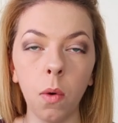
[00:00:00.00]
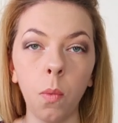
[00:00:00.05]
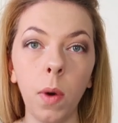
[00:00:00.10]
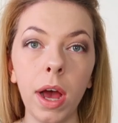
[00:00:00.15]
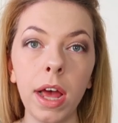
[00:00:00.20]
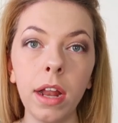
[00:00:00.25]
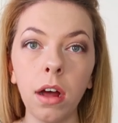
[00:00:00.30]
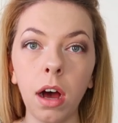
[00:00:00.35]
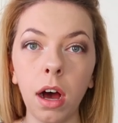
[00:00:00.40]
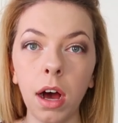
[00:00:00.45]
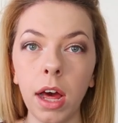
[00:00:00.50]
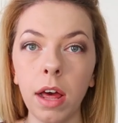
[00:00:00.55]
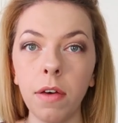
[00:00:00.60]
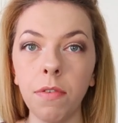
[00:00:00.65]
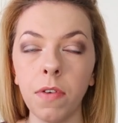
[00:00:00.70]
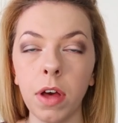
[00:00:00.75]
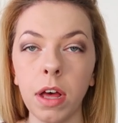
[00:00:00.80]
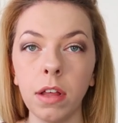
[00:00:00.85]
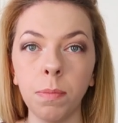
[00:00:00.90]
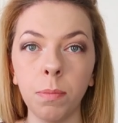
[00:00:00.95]
When I
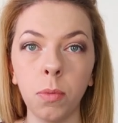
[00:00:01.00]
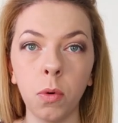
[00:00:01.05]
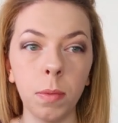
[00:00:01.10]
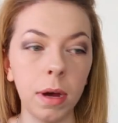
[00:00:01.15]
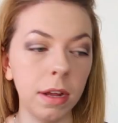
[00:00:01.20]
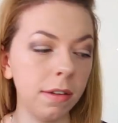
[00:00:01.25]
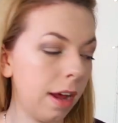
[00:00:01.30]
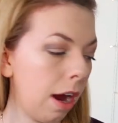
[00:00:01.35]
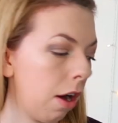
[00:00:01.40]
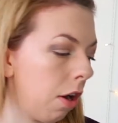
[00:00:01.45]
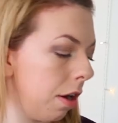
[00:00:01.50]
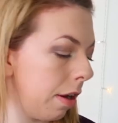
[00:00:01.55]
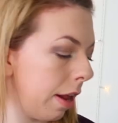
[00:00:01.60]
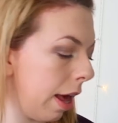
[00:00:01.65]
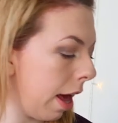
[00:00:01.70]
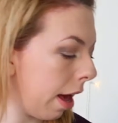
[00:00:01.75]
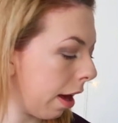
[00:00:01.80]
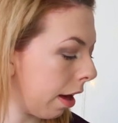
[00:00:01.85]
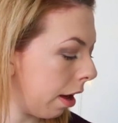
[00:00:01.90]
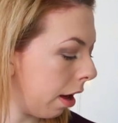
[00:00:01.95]
first bought my tarot
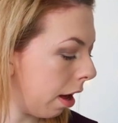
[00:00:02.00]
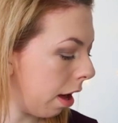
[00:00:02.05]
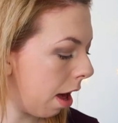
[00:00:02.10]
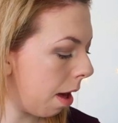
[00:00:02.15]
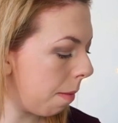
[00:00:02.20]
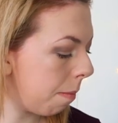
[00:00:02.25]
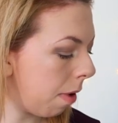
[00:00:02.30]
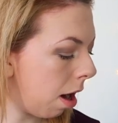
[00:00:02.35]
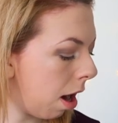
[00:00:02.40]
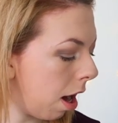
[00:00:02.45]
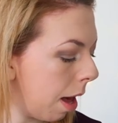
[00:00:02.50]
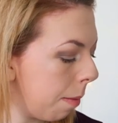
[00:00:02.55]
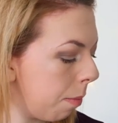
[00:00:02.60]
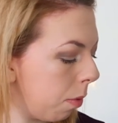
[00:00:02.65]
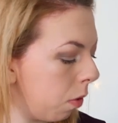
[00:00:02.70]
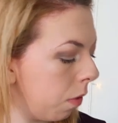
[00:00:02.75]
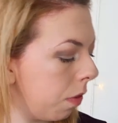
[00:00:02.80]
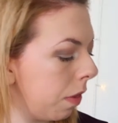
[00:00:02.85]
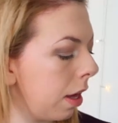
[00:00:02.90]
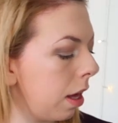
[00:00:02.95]
deck, um, I
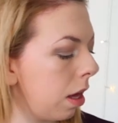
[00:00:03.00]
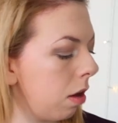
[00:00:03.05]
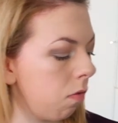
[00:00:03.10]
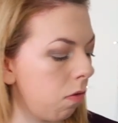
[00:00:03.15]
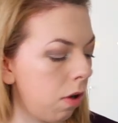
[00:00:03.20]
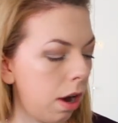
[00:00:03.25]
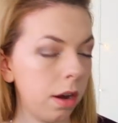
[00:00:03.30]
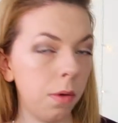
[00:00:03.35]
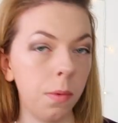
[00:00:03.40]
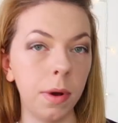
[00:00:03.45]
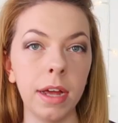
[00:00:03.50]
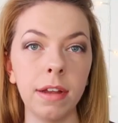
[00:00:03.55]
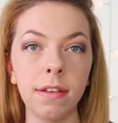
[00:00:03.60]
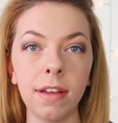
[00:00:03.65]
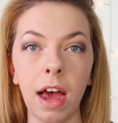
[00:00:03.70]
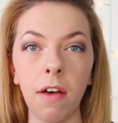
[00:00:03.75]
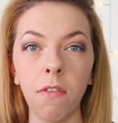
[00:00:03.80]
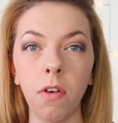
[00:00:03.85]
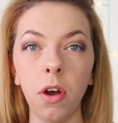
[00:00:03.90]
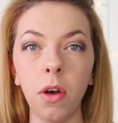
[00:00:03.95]
bought the Rider Waite
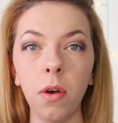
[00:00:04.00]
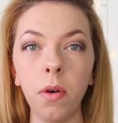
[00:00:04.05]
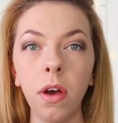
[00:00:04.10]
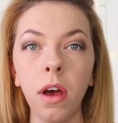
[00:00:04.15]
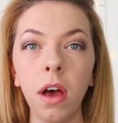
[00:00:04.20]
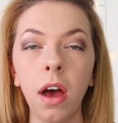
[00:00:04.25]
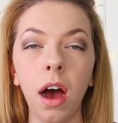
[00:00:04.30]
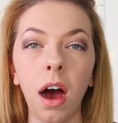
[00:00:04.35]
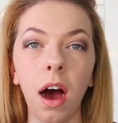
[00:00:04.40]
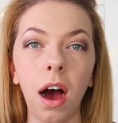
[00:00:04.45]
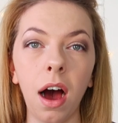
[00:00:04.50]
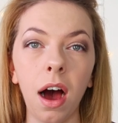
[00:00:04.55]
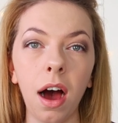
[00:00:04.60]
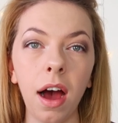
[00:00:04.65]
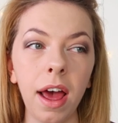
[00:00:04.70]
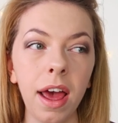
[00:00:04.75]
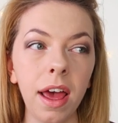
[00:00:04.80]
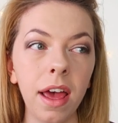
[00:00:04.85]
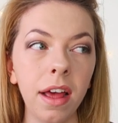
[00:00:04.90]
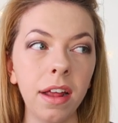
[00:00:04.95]
Tarot.
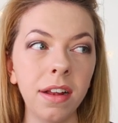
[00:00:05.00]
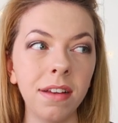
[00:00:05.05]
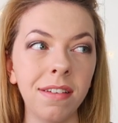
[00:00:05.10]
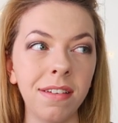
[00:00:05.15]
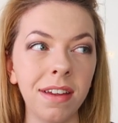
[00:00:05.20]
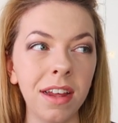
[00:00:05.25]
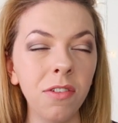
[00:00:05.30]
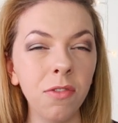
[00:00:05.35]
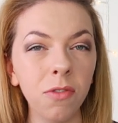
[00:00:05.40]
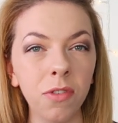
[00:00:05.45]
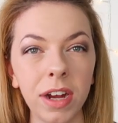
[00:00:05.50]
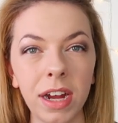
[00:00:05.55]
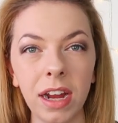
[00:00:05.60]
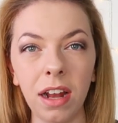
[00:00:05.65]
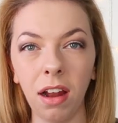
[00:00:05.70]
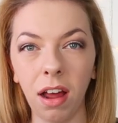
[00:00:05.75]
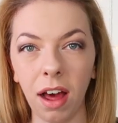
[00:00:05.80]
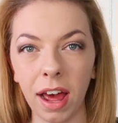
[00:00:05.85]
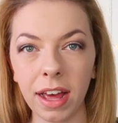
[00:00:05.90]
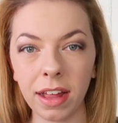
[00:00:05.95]
I didn't
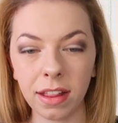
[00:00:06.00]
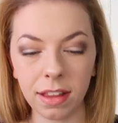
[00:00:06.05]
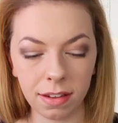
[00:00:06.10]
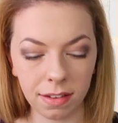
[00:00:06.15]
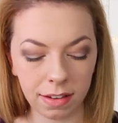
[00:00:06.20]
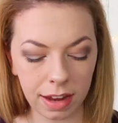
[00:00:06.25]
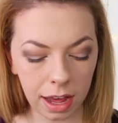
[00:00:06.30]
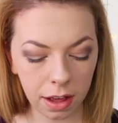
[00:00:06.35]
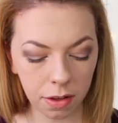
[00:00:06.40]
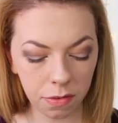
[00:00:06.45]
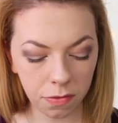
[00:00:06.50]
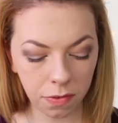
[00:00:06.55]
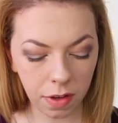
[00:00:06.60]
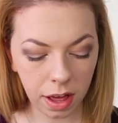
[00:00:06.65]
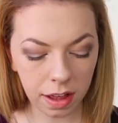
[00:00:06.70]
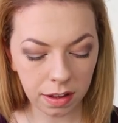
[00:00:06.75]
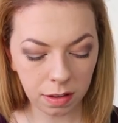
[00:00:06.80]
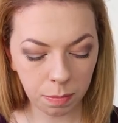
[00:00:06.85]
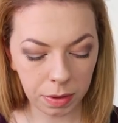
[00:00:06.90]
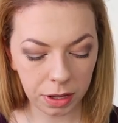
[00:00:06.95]
really like this deck at
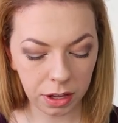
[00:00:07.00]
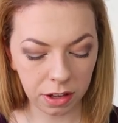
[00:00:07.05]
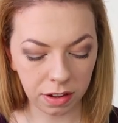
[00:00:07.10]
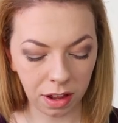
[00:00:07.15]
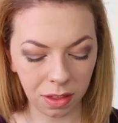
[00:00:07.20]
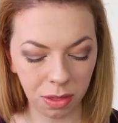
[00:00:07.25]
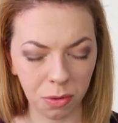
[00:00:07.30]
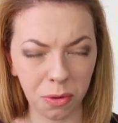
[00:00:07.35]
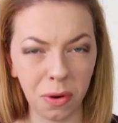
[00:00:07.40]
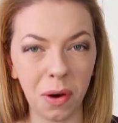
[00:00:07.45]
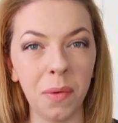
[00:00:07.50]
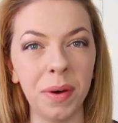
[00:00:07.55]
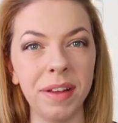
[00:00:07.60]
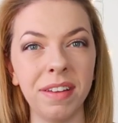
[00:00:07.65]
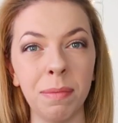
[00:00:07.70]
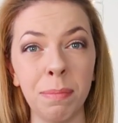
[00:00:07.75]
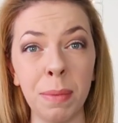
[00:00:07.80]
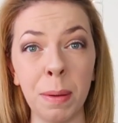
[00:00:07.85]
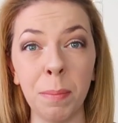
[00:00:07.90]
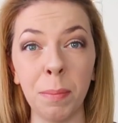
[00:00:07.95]
first because I thought, oh,
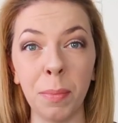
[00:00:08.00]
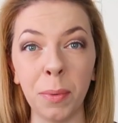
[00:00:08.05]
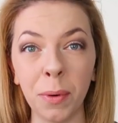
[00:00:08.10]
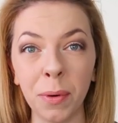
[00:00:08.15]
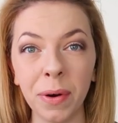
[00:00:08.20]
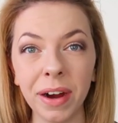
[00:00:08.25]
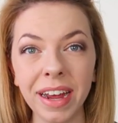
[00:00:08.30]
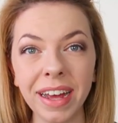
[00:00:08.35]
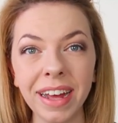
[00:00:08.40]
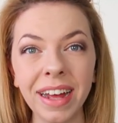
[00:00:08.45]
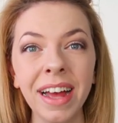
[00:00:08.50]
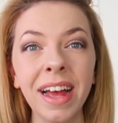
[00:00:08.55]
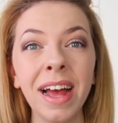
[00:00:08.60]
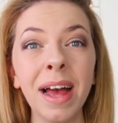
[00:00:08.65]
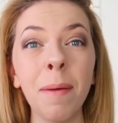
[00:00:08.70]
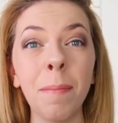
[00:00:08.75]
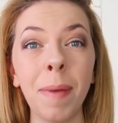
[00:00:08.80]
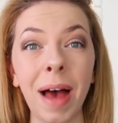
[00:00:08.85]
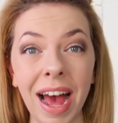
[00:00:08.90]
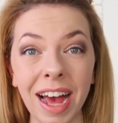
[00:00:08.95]
it's a bit boring,
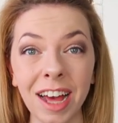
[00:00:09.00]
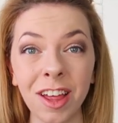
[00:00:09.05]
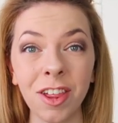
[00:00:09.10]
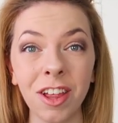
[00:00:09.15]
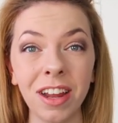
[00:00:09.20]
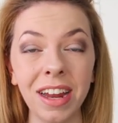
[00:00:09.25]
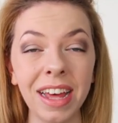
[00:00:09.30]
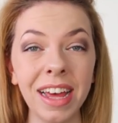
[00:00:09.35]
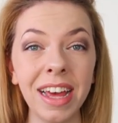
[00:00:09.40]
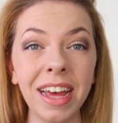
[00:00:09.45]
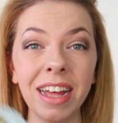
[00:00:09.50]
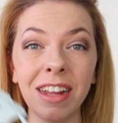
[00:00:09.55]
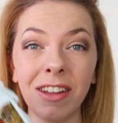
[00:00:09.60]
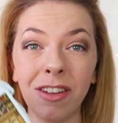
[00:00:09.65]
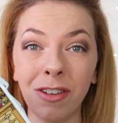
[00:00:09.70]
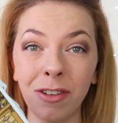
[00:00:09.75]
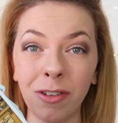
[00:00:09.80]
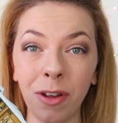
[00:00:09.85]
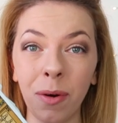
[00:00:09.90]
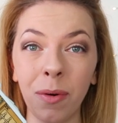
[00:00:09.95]
but actually,
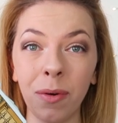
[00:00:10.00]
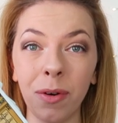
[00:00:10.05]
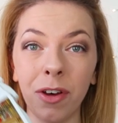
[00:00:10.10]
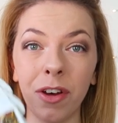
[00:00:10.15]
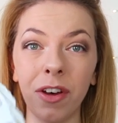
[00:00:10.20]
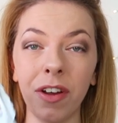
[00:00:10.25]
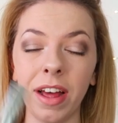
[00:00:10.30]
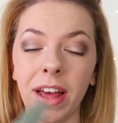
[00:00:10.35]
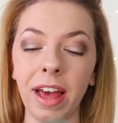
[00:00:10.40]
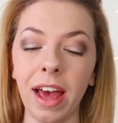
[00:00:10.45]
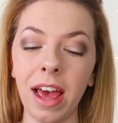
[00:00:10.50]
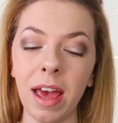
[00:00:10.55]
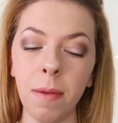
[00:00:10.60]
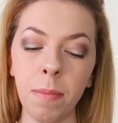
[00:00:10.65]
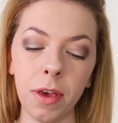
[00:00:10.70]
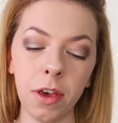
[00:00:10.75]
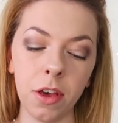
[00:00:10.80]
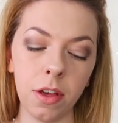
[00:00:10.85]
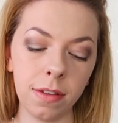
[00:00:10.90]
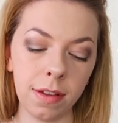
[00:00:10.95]
it's so good, okay,
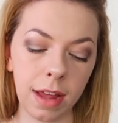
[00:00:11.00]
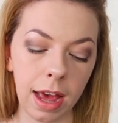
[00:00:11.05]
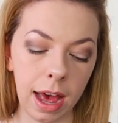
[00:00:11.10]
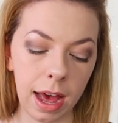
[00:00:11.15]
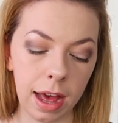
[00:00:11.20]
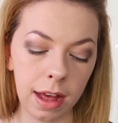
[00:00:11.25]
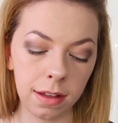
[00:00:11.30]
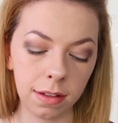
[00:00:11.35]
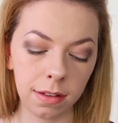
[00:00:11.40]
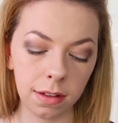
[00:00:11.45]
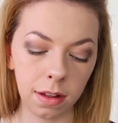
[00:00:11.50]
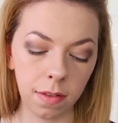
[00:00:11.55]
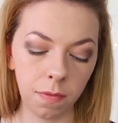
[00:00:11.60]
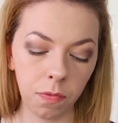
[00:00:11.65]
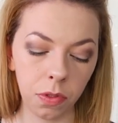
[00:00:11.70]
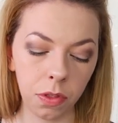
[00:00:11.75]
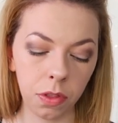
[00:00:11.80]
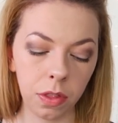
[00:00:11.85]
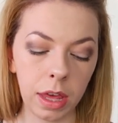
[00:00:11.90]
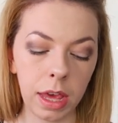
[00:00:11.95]
because it has
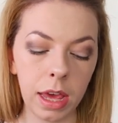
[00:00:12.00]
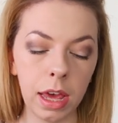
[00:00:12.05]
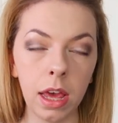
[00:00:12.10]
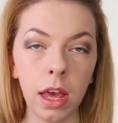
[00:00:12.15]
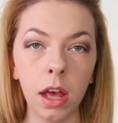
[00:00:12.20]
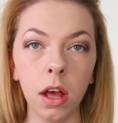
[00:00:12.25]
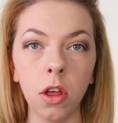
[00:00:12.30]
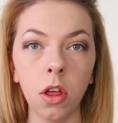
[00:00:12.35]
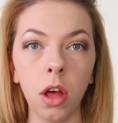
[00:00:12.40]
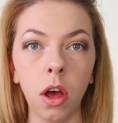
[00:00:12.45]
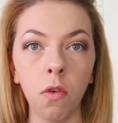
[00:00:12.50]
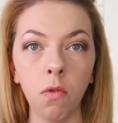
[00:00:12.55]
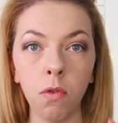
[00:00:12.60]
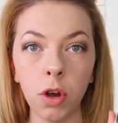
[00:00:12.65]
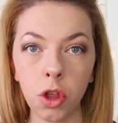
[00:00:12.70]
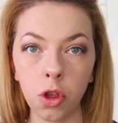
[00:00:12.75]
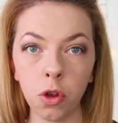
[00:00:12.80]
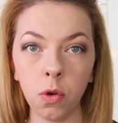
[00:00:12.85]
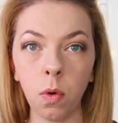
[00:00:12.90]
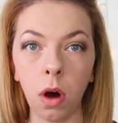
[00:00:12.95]
the
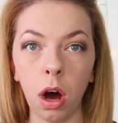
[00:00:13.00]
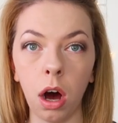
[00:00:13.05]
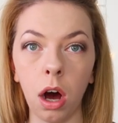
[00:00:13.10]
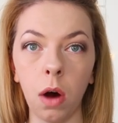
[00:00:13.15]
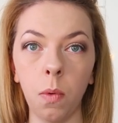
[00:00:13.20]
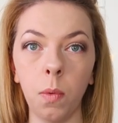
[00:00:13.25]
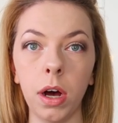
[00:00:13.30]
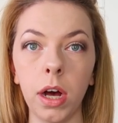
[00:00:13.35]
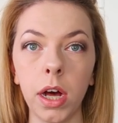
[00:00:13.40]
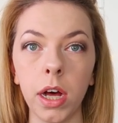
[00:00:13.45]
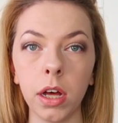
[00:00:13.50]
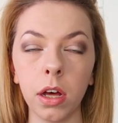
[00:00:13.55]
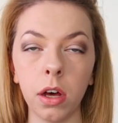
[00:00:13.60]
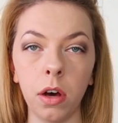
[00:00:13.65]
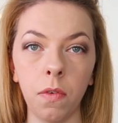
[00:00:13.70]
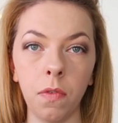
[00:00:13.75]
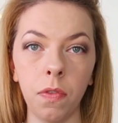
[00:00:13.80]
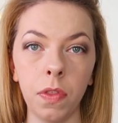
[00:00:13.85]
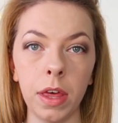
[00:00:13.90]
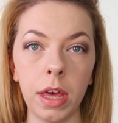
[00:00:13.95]
original artwork
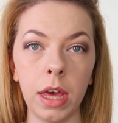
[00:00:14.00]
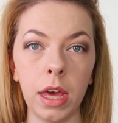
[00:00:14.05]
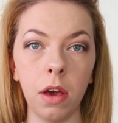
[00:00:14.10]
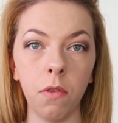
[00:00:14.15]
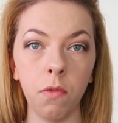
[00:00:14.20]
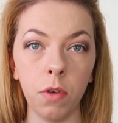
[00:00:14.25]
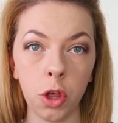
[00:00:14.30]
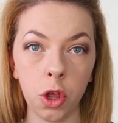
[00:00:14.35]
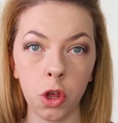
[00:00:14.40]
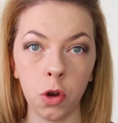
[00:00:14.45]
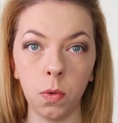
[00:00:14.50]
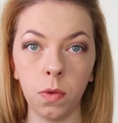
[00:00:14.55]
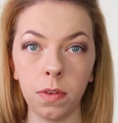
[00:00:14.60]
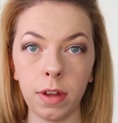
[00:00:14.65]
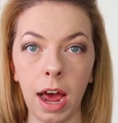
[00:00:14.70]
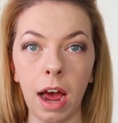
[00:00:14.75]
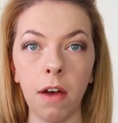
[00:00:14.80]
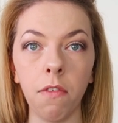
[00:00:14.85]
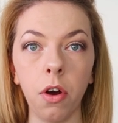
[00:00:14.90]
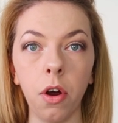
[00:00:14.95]
of the original
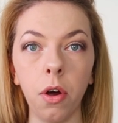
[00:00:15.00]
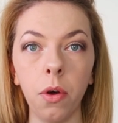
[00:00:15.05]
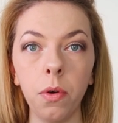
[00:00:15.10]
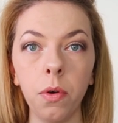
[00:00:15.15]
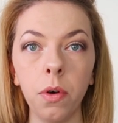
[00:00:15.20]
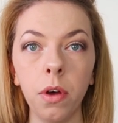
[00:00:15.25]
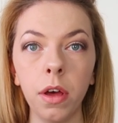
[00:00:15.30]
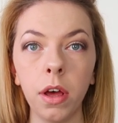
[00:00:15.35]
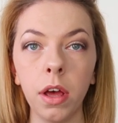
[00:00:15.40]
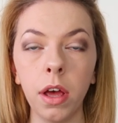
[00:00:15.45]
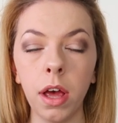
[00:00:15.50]
tarot.